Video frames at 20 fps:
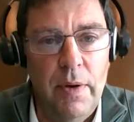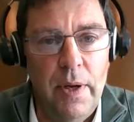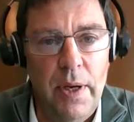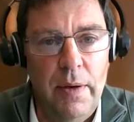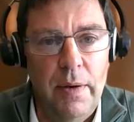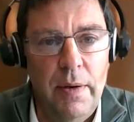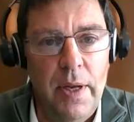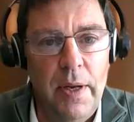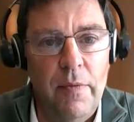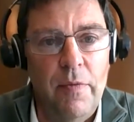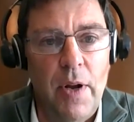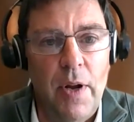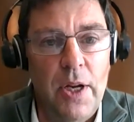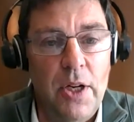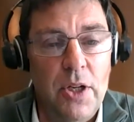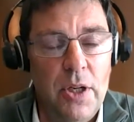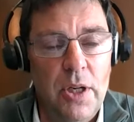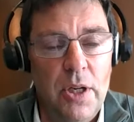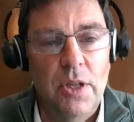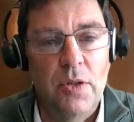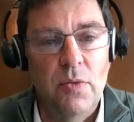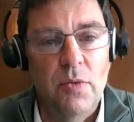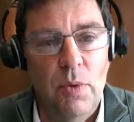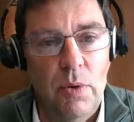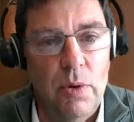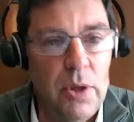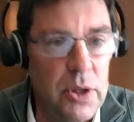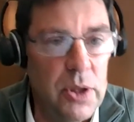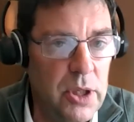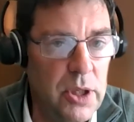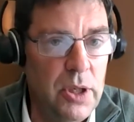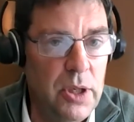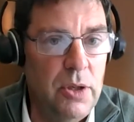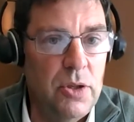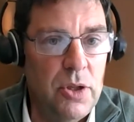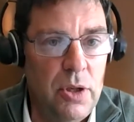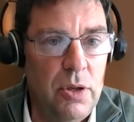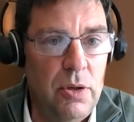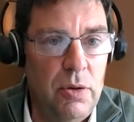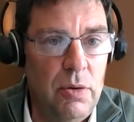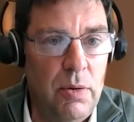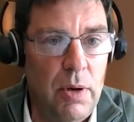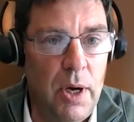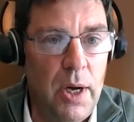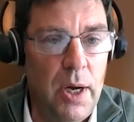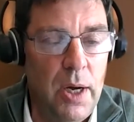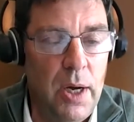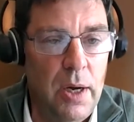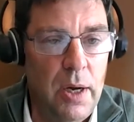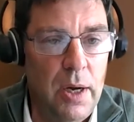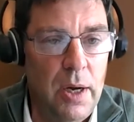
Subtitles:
inflation is will continue to